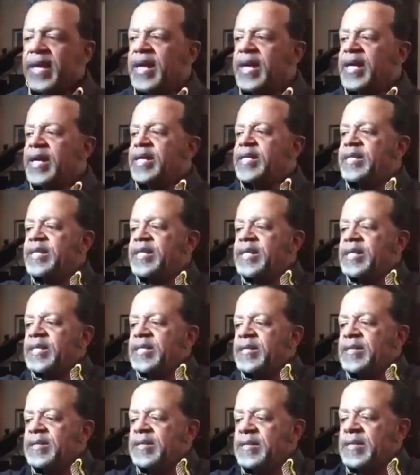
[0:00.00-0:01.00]
and
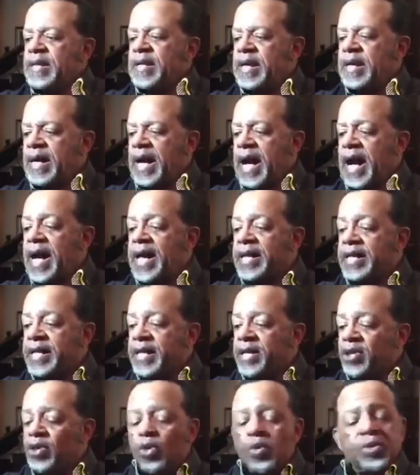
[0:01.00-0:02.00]
uh, I
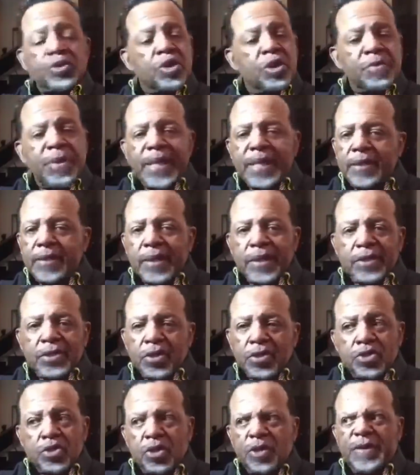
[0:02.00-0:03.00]
didn't know it was going to be
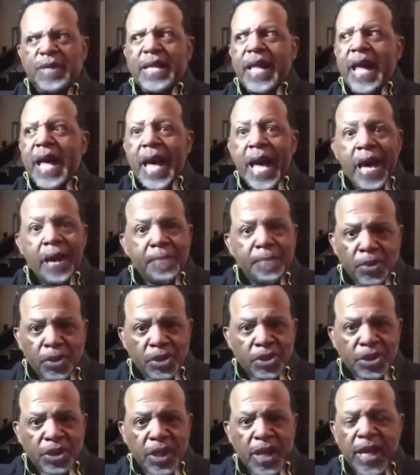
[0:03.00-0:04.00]
a, a, sort of an
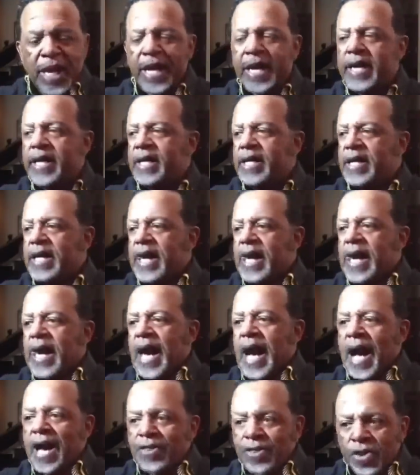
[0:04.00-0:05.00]
ambush. I
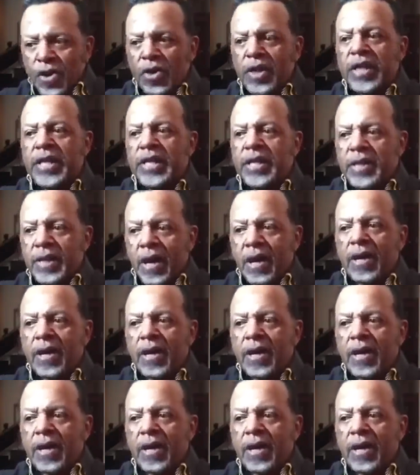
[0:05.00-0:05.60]
I thought he